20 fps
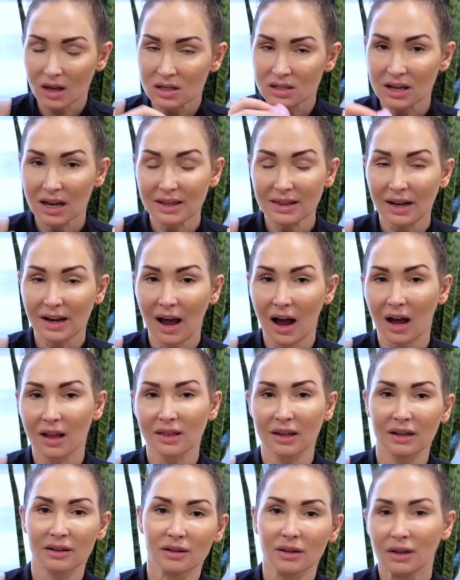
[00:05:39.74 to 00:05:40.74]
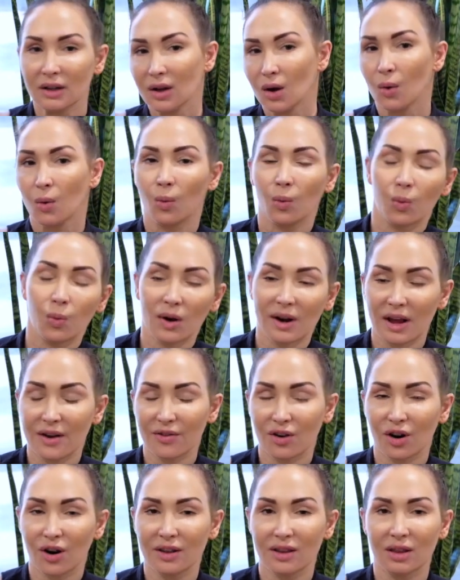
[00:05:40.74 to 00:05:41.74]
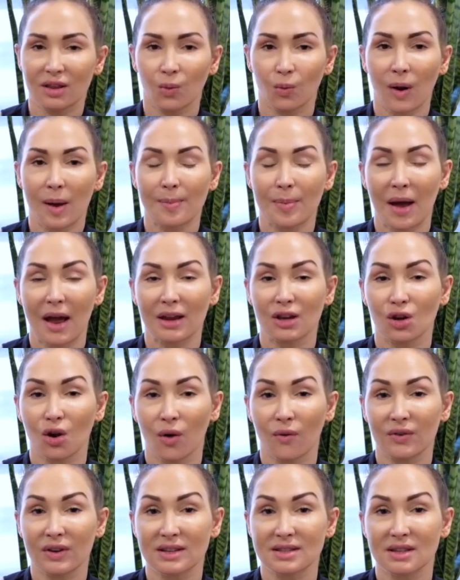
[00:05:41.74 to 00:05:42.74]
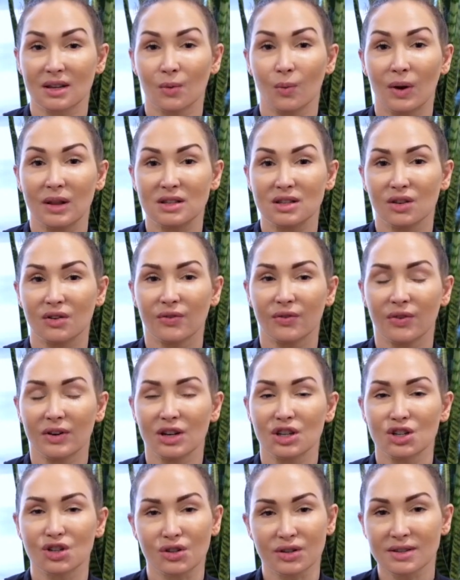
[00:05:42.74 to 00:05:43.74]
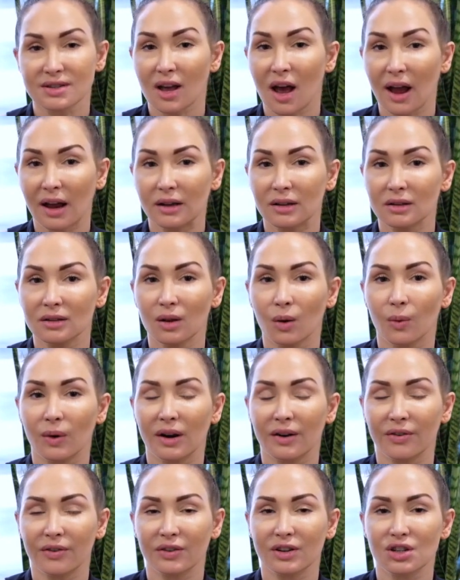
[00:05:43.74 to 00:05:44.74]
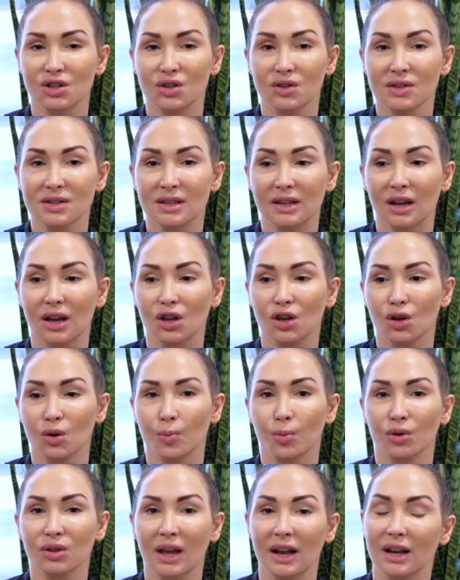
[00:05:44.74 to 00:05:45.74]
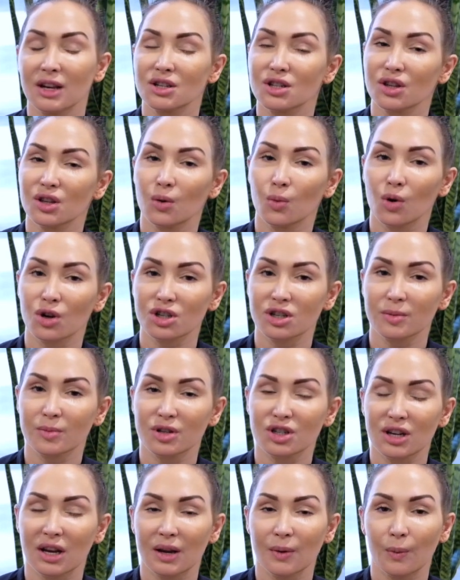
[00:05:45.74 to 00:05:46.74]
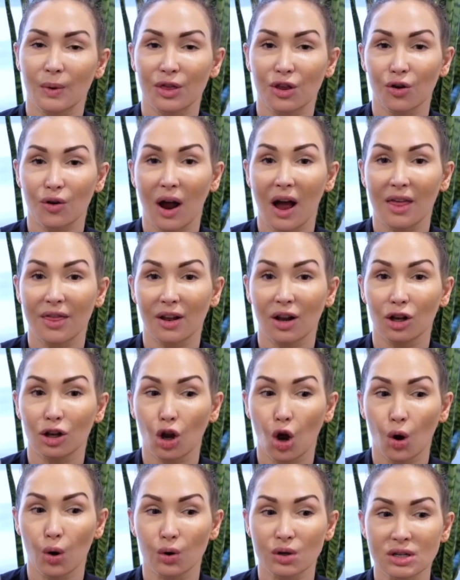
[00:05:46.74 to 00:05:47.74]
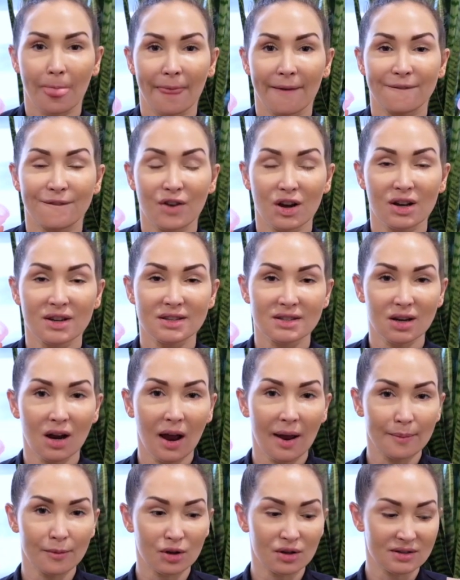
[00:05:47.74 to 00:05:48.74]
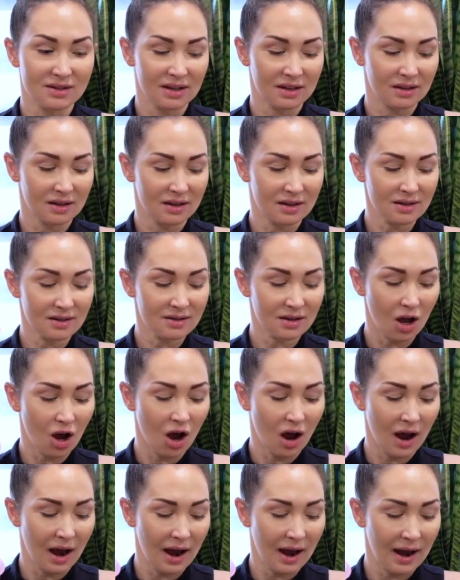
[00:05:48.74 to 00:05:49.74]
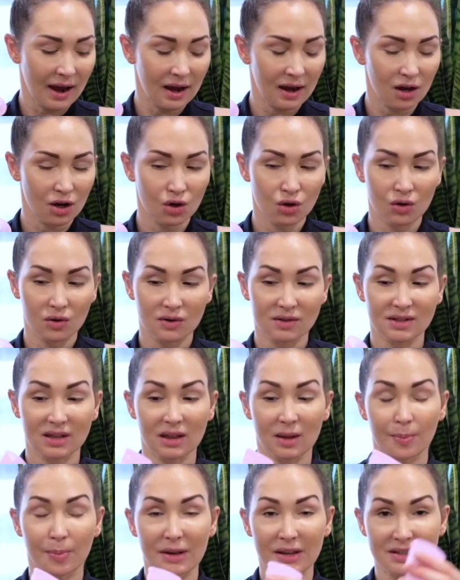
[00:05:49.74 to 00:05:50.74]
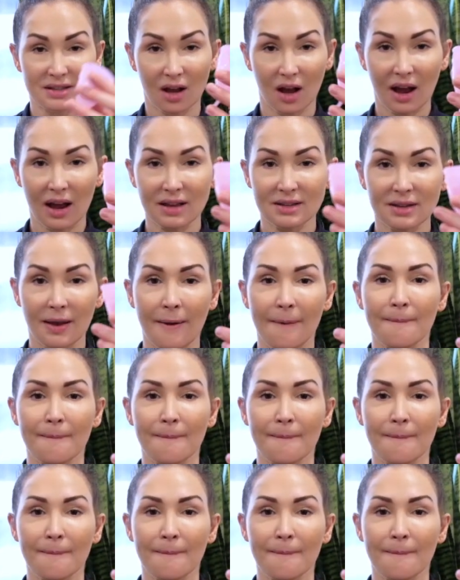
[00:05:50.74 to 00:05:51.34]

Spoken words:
take that out and then whatever. And then the wet bag, you obviously, once you've finished your cycle or whatever, finished using it, you put that into your washing machine with your other load. First time using this, I used the big size,